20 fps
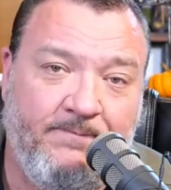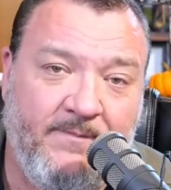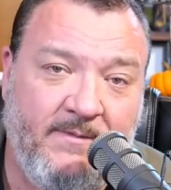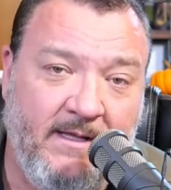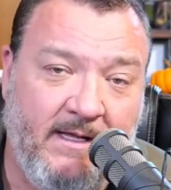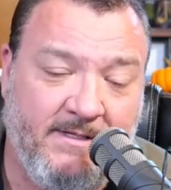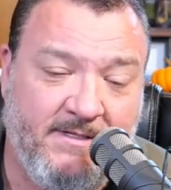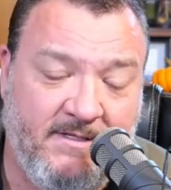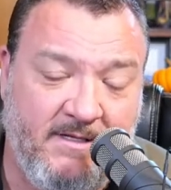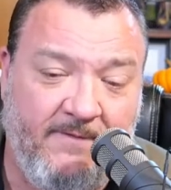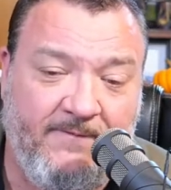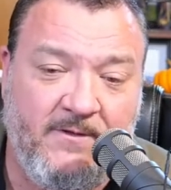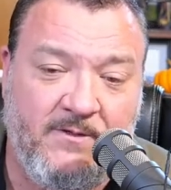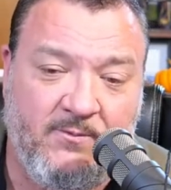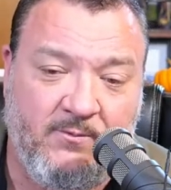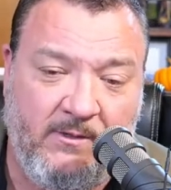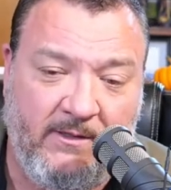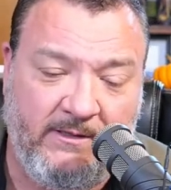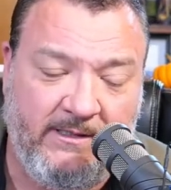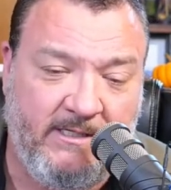That stuff is
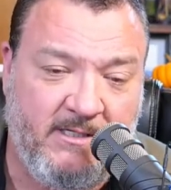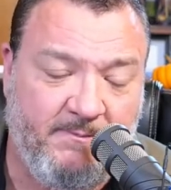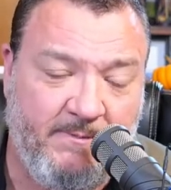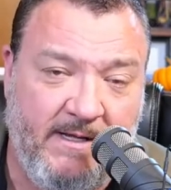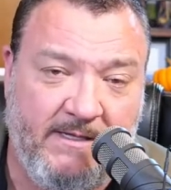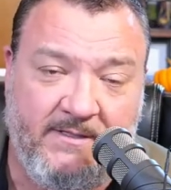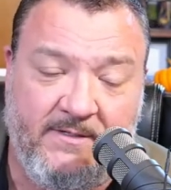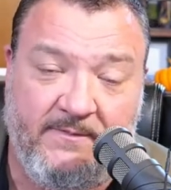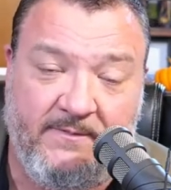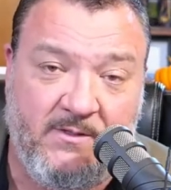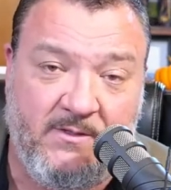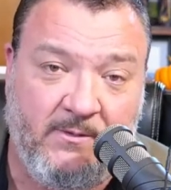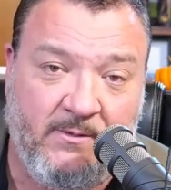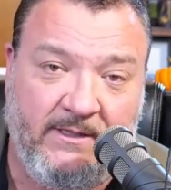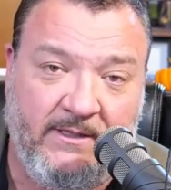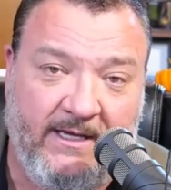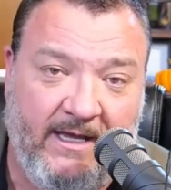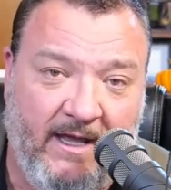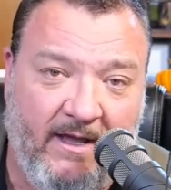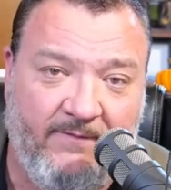really expensive. It's
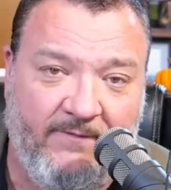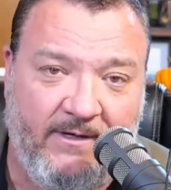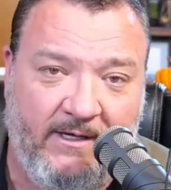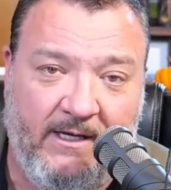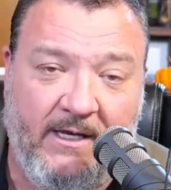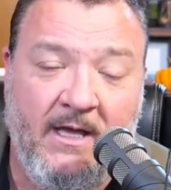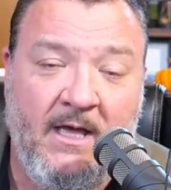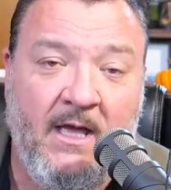really heavy